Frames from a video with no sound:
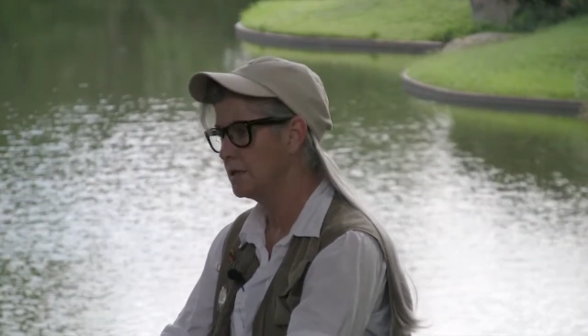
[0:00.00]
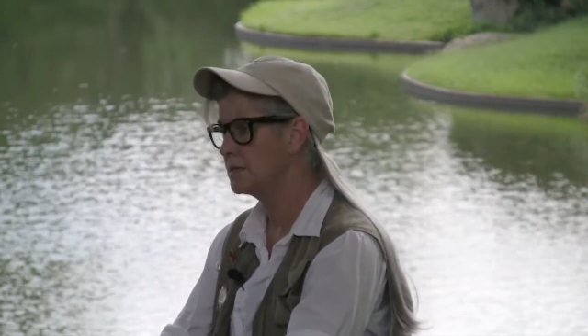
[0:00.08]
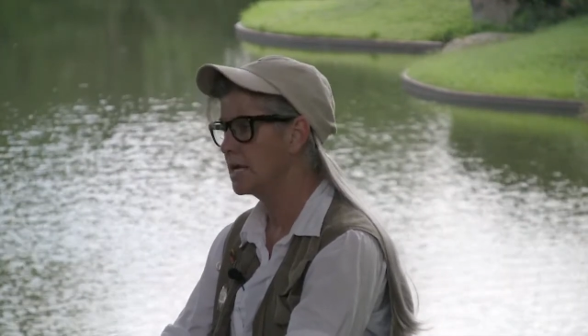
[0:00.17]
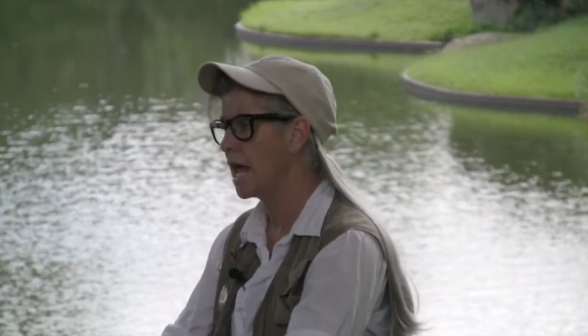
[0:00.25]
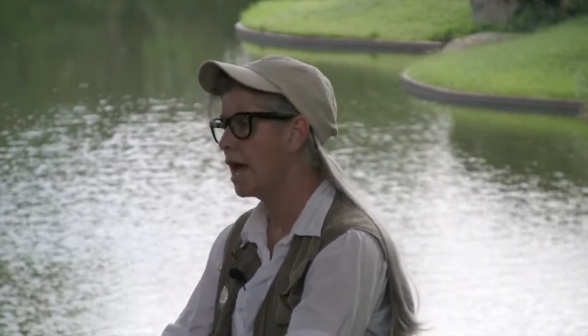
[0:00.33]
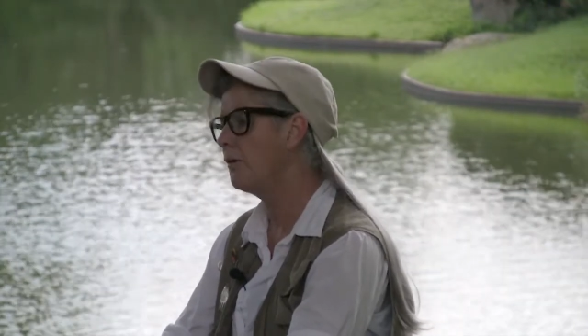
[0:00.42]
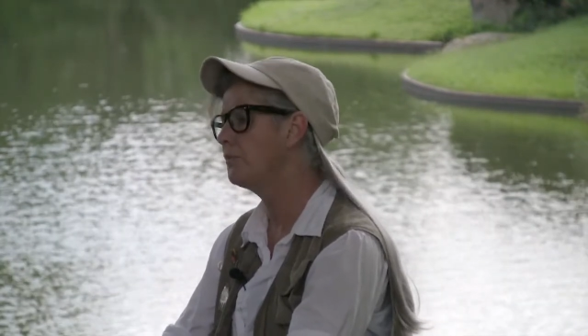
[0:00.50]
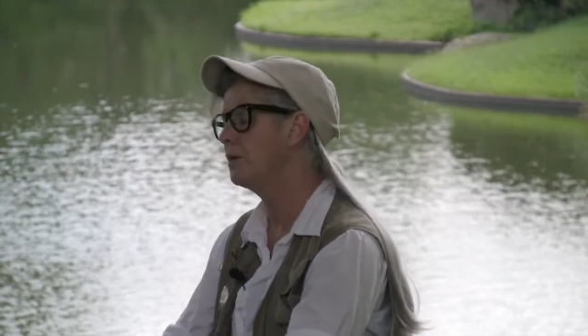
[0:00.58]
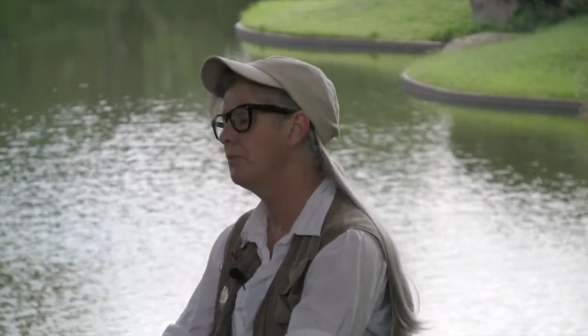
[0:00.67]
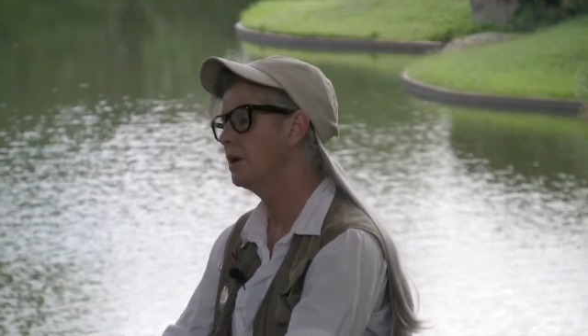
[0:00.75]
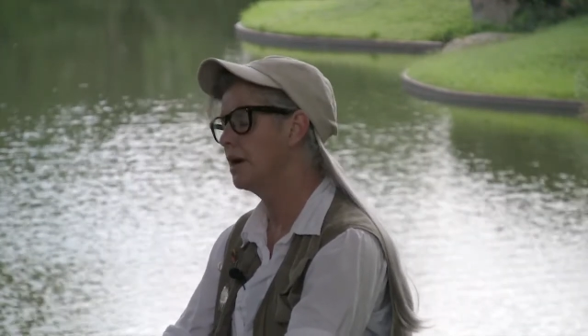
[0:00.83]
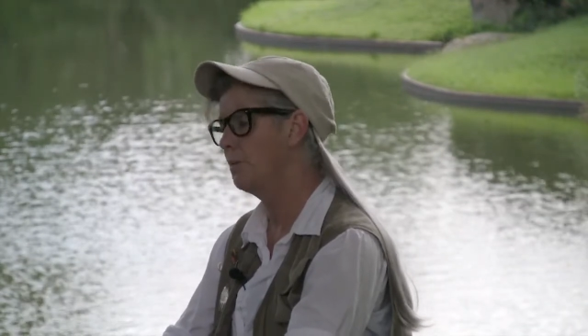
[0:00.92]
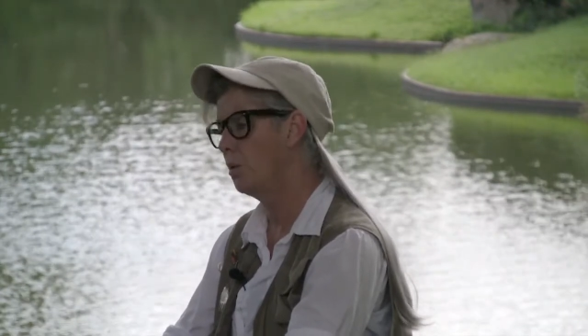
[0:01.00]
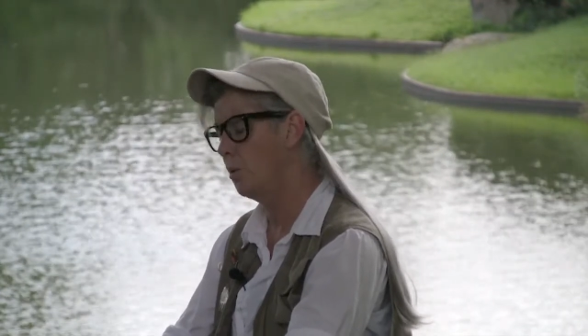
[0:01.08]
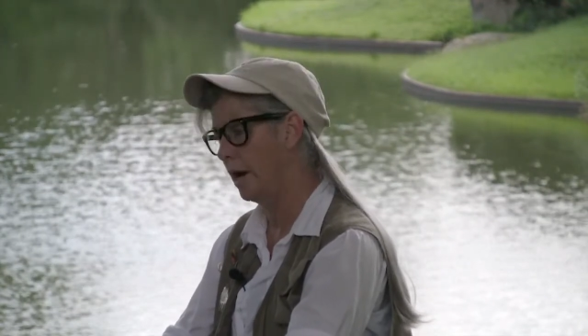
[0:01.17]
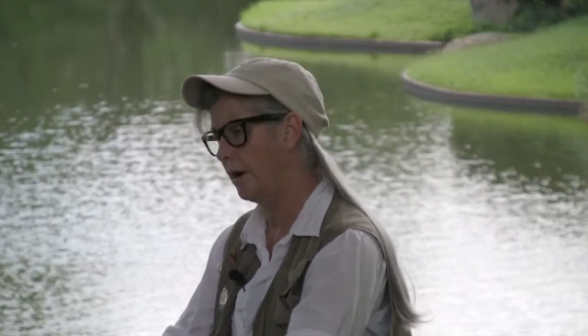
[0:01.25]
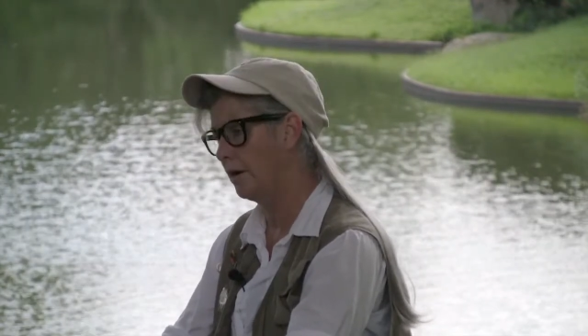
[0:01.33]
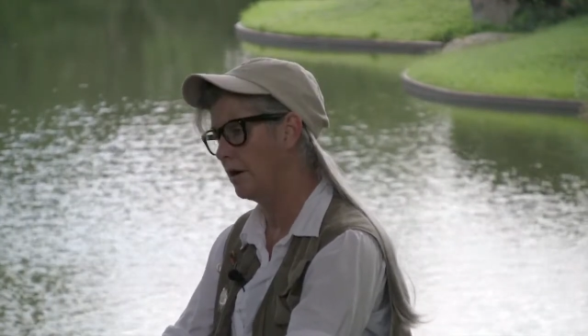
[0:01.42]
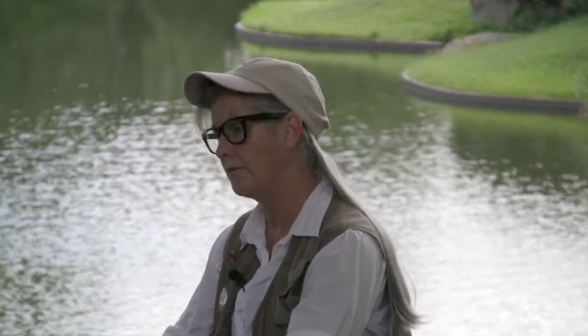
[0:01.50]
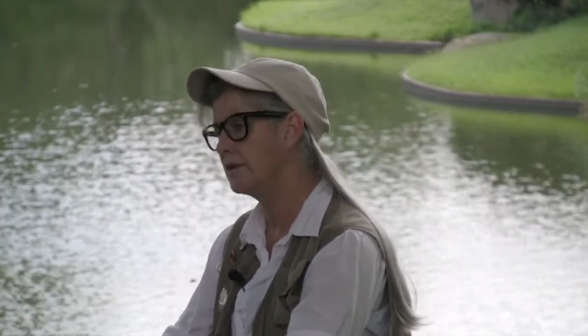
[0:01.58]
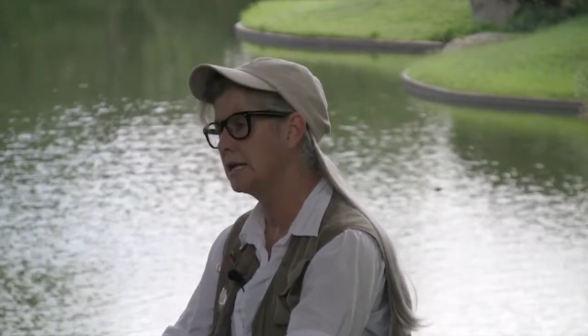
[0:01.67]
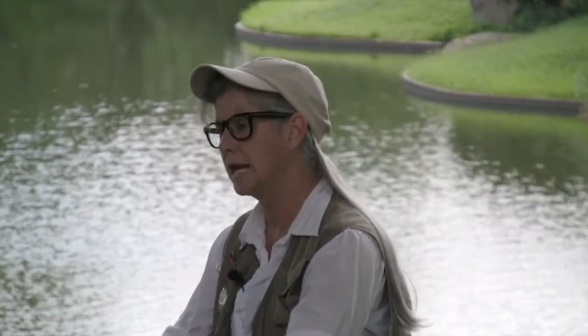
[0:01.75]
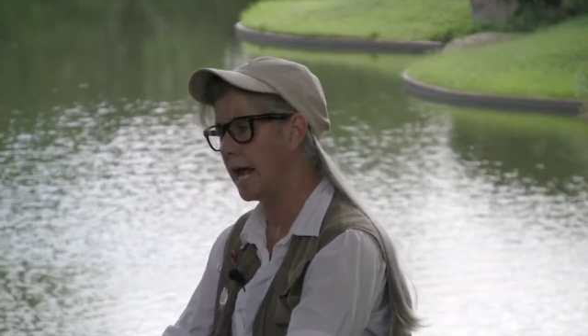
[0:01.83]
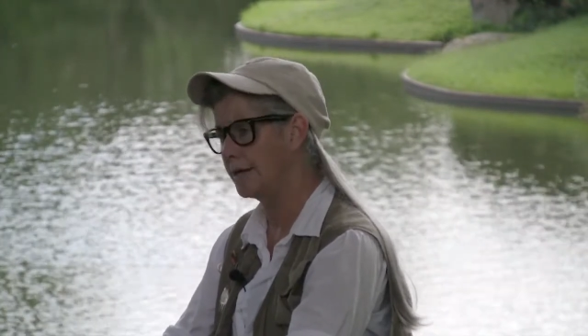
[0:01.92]
to help them become aware of the
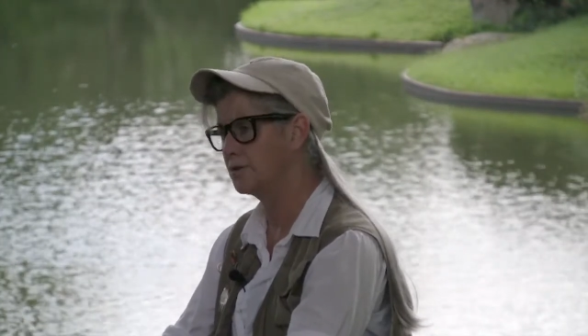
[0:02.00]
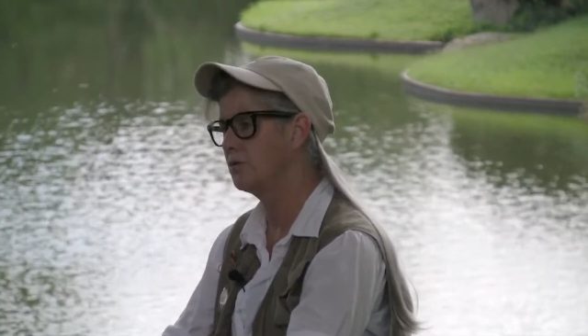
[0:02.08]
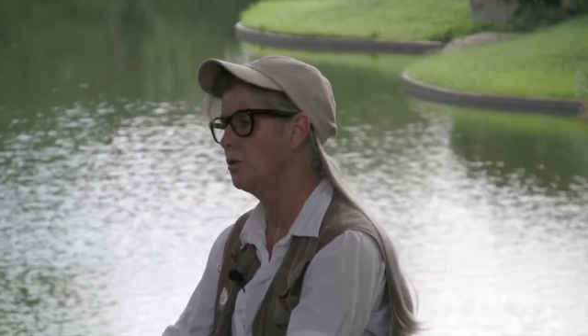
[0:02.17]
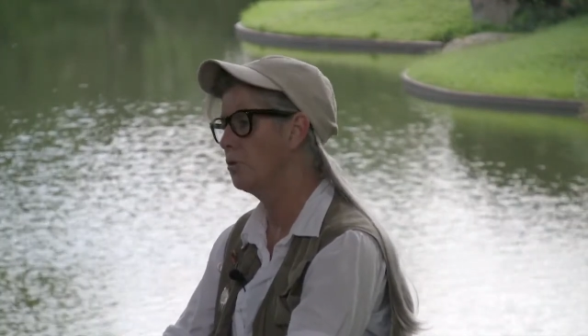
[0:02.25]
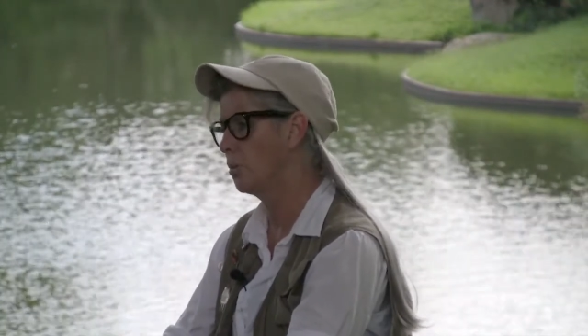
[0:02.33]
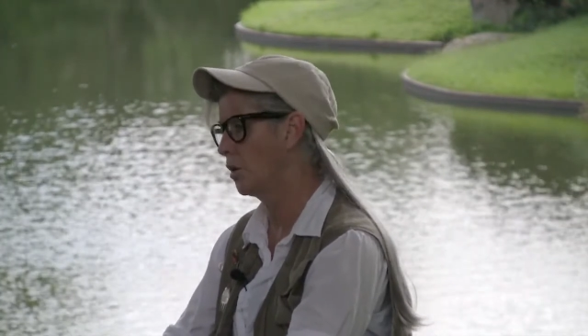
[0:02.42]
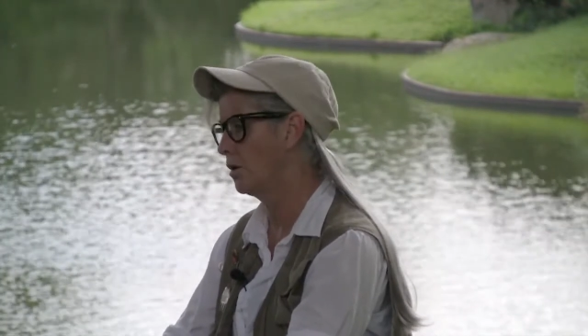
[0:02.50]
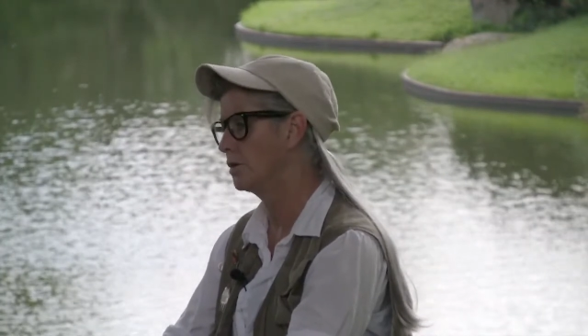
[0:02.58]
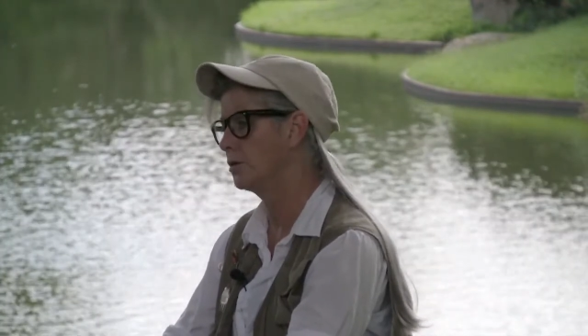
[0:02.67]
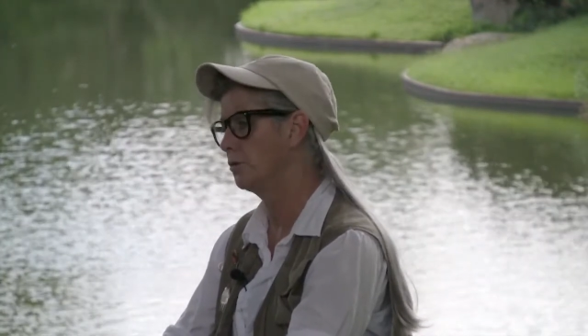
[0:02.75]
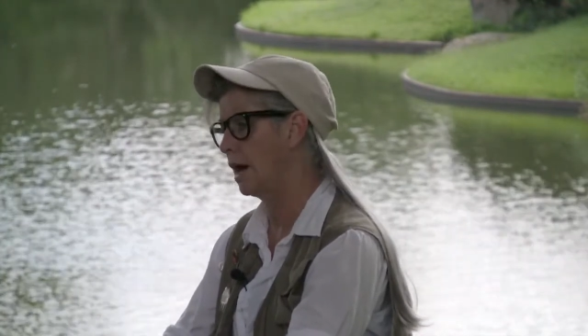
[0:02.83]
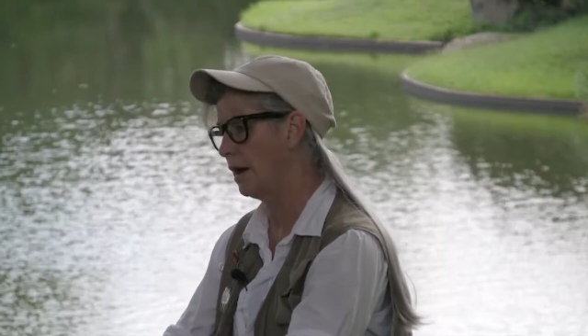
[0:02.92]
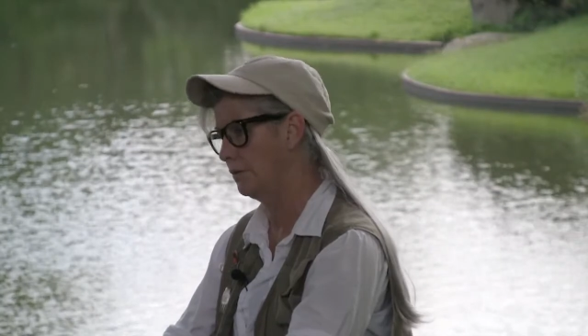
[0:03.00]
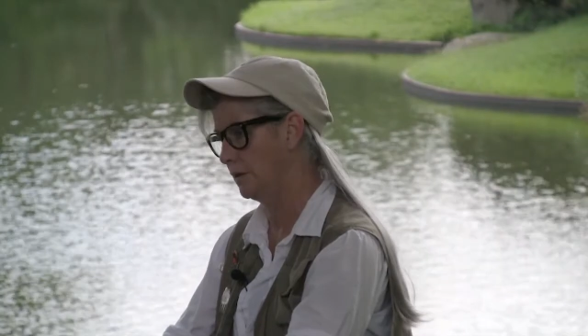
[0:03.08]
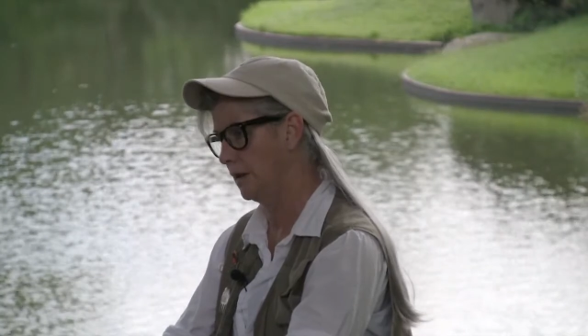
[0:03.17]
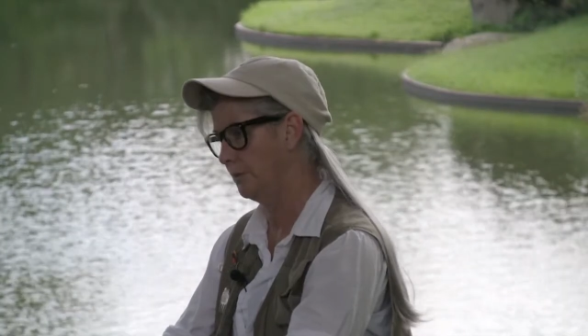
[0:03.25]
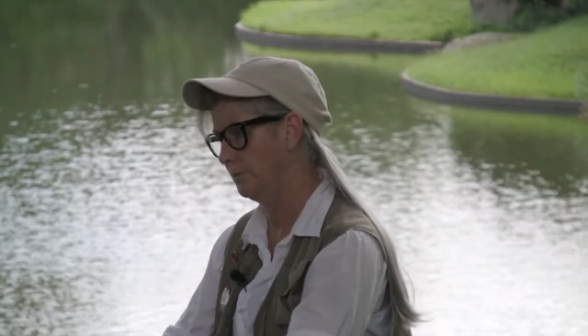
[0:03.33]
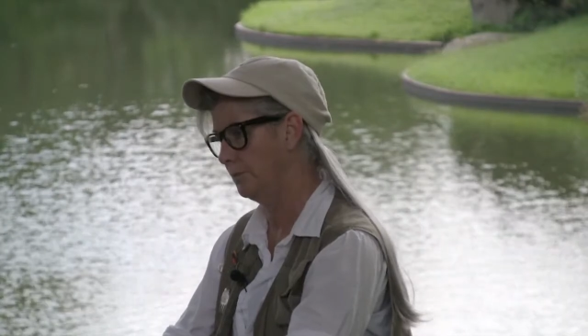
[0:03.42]
natural world around them.